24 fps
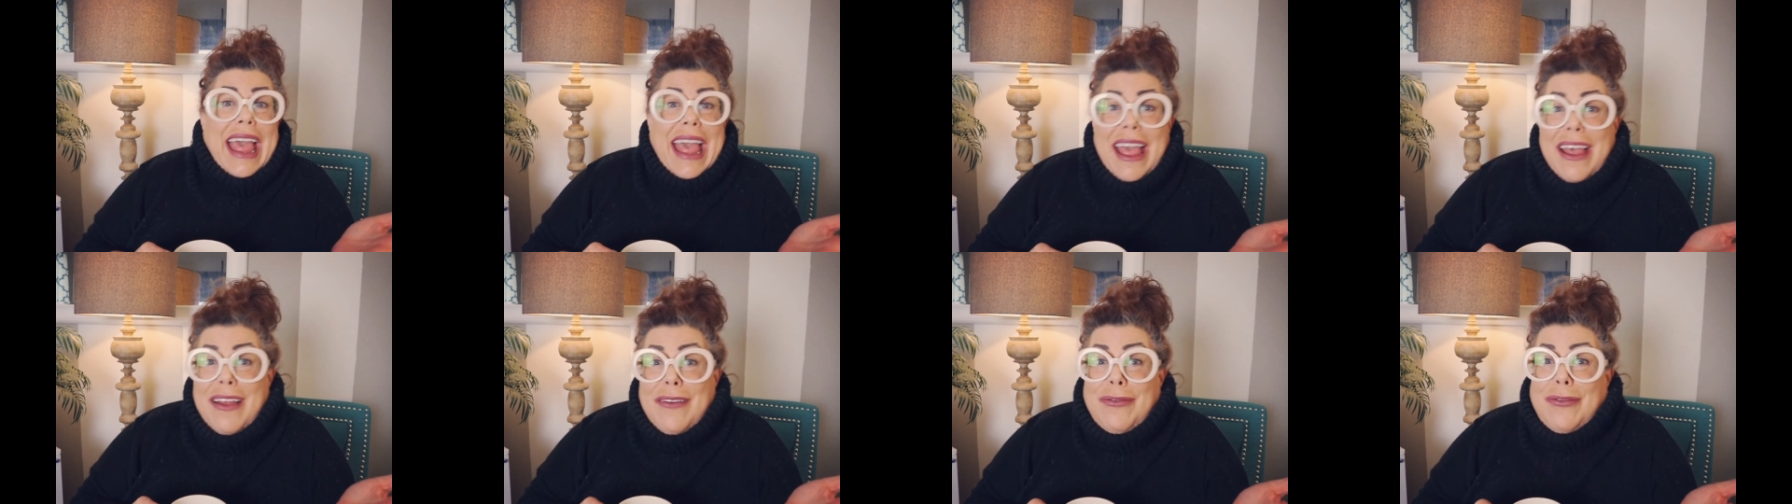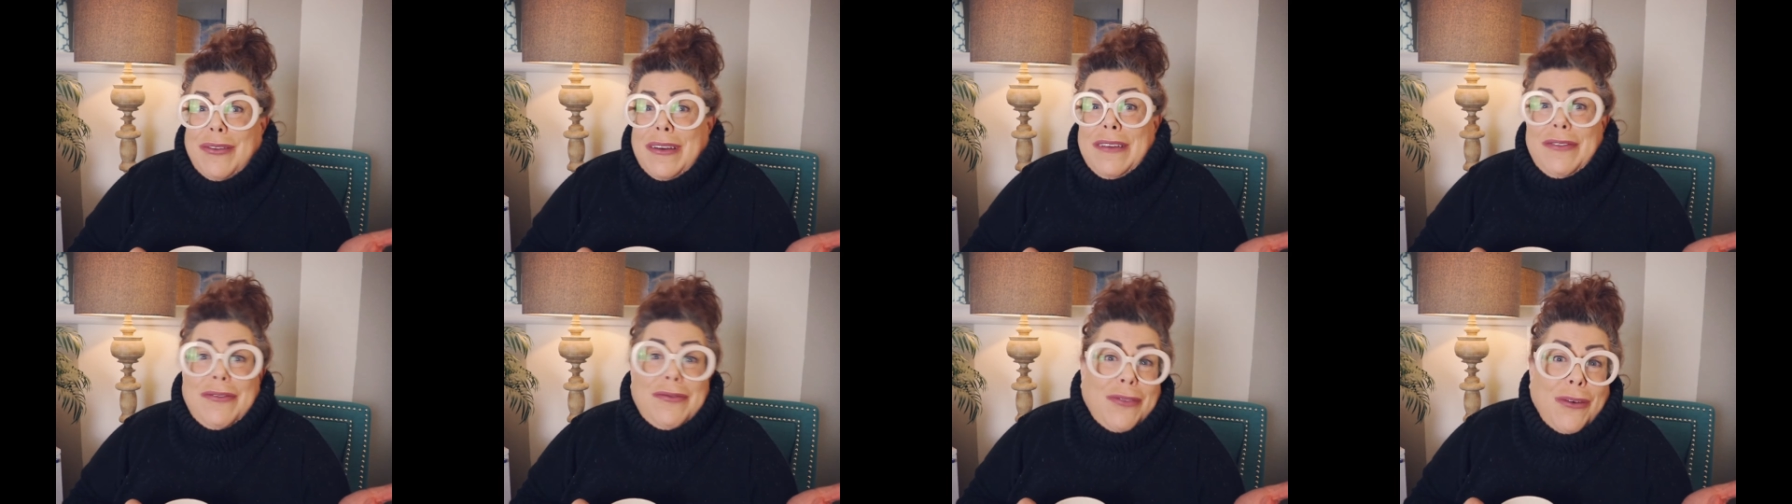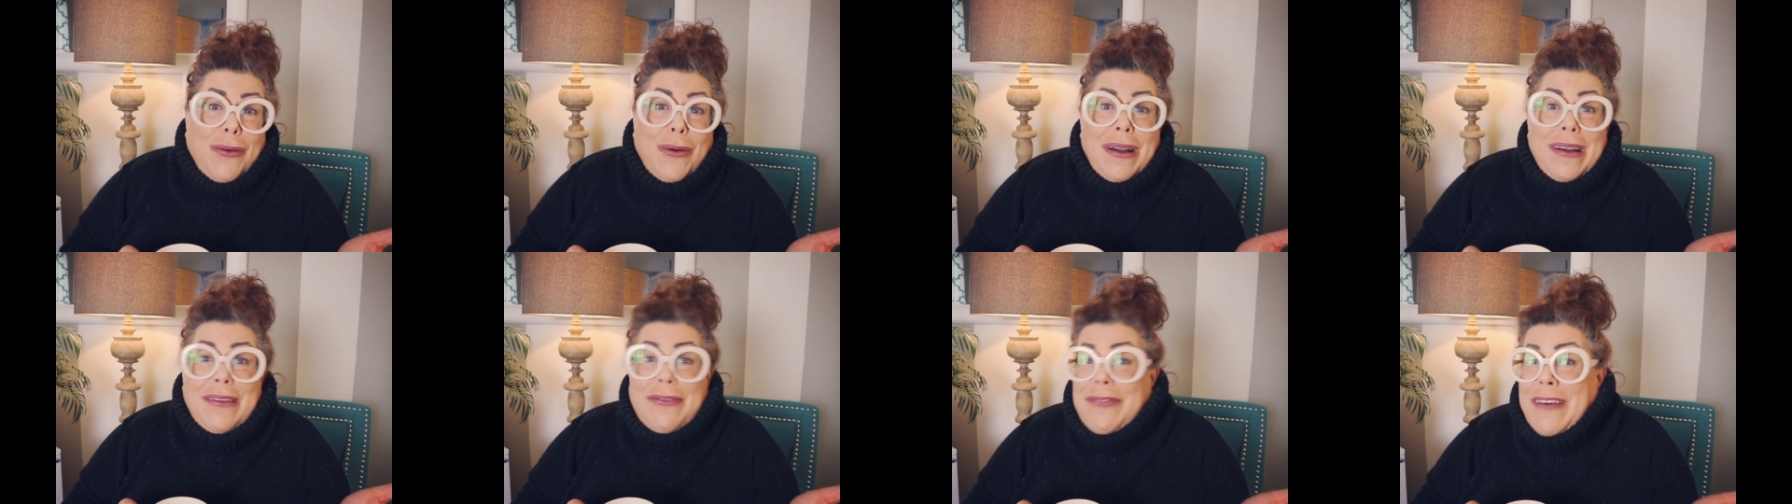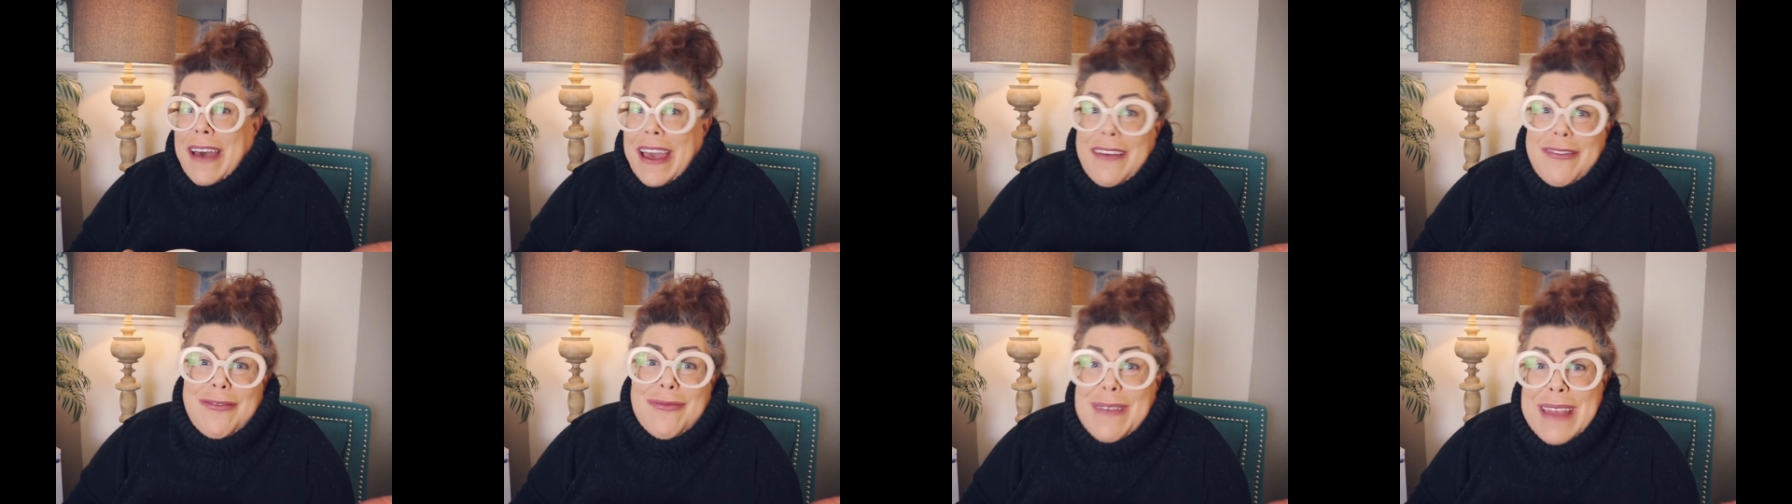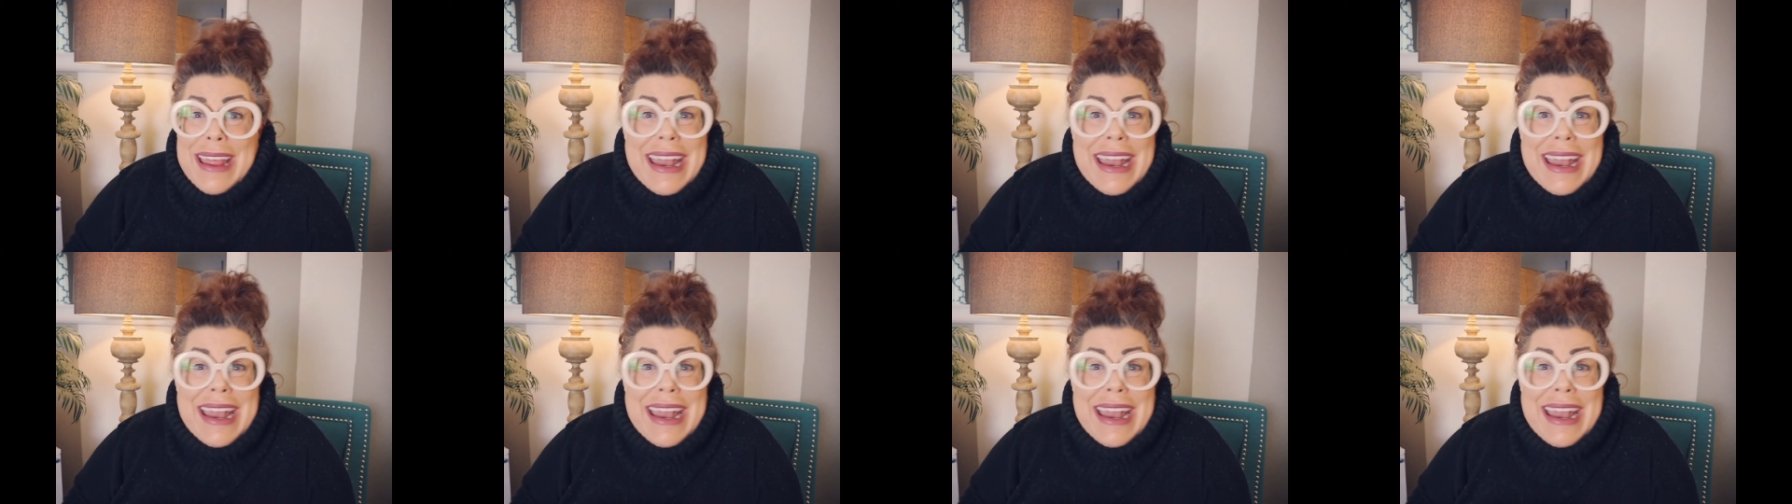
every four to five